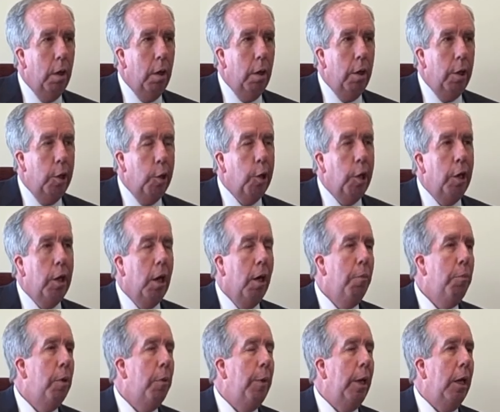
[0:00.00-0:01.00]
You can come
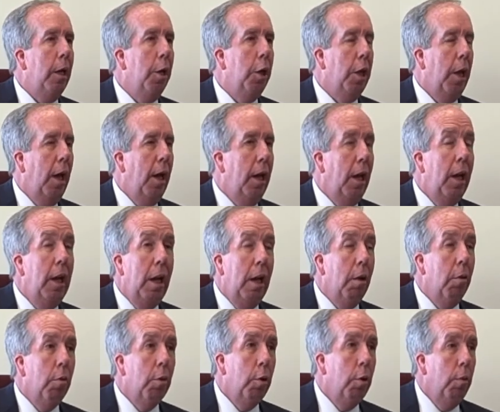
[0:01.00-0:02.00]
to me and say, hey,
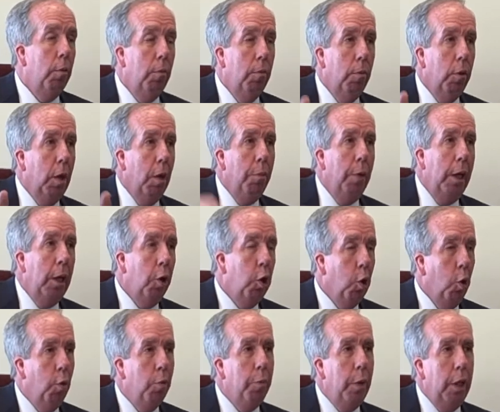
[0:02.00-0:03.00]
somebody
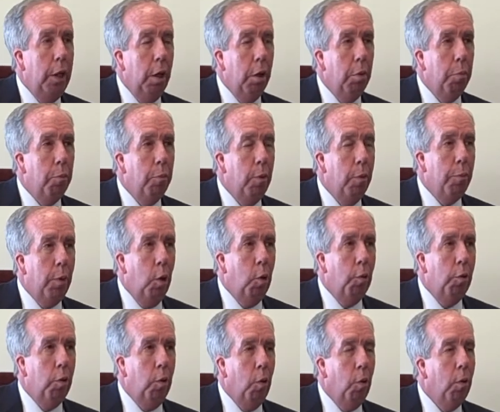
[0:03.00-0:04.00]
showed me this
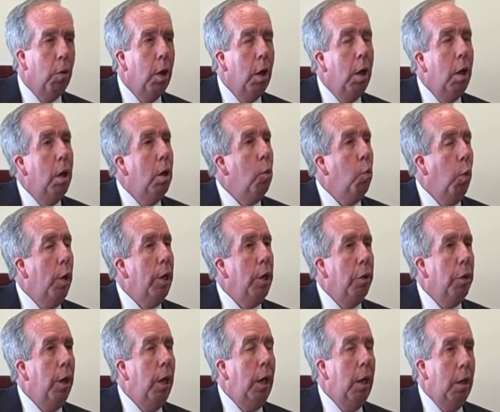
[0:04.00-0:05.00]
proposal, what do you
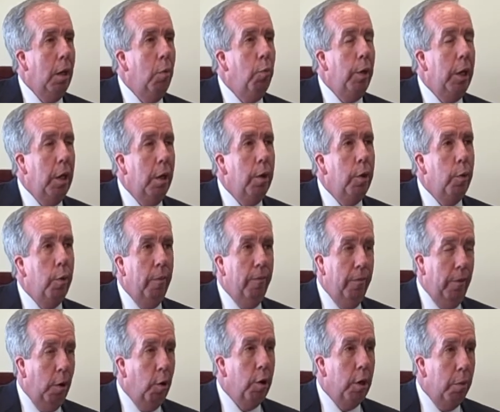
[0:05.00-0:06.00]
think? And we can do a
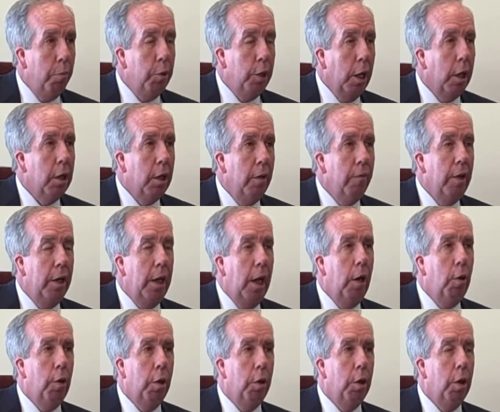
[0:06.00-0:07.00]
fair and objective
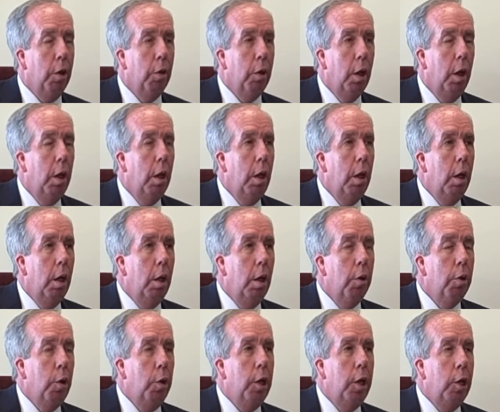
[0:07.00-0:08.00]
analysis
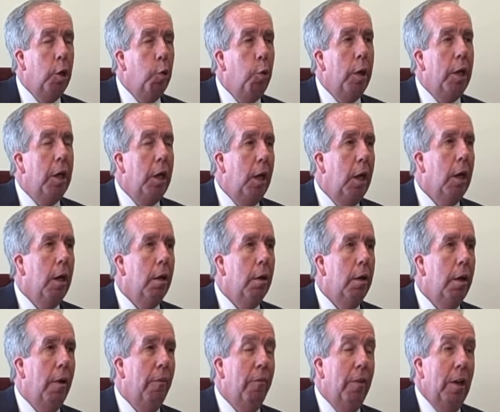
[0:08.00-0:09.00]
so that you, again,
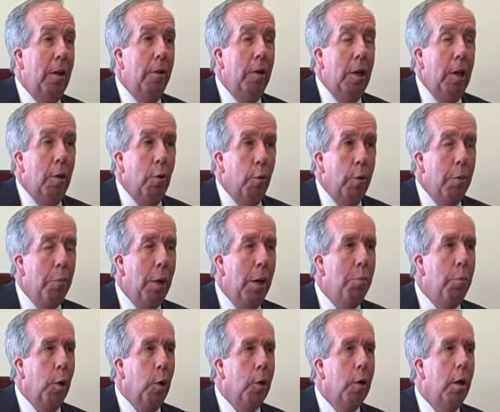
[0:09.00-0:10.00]
if you didn't
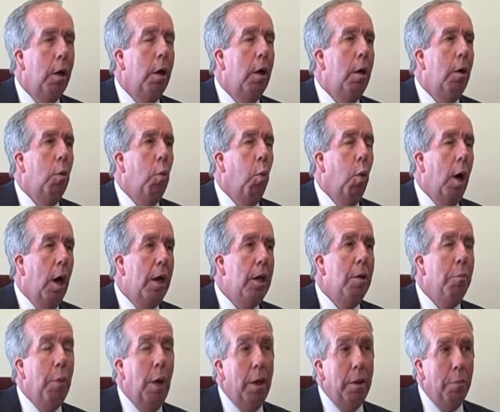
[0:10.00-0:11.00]
remember why you
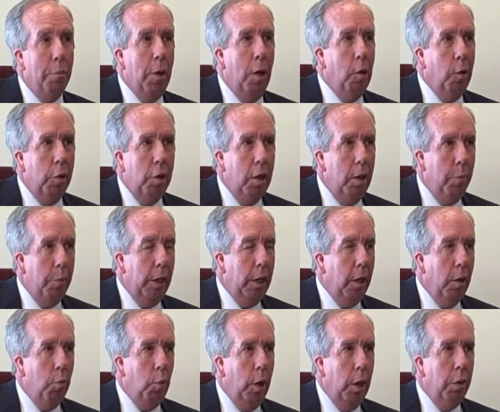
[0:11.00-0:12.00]
bought the policy to
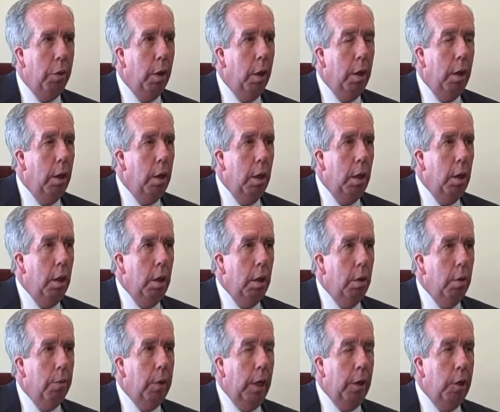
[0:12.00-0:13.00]
begin with,
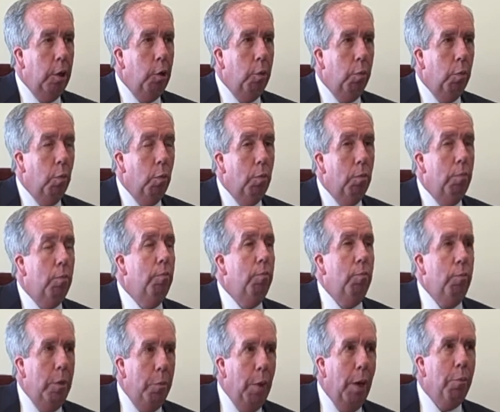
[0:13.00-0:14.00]
that you
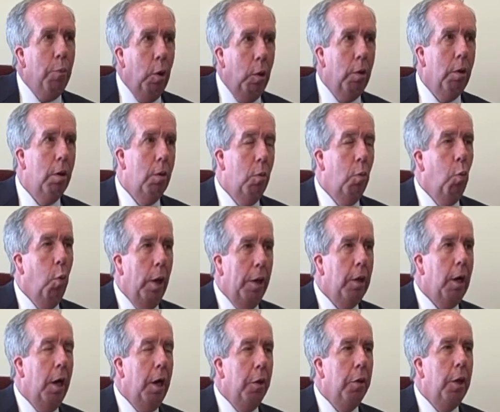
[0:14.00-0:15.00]
remember what
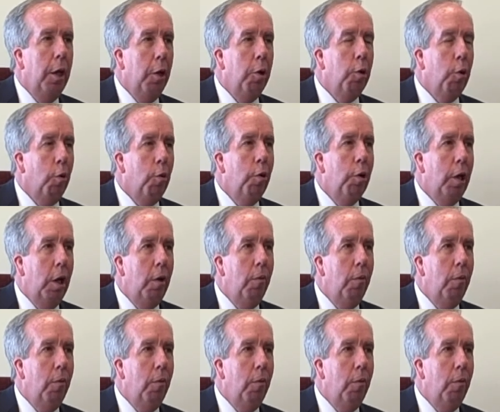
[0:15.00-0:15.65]
kind of things you're looking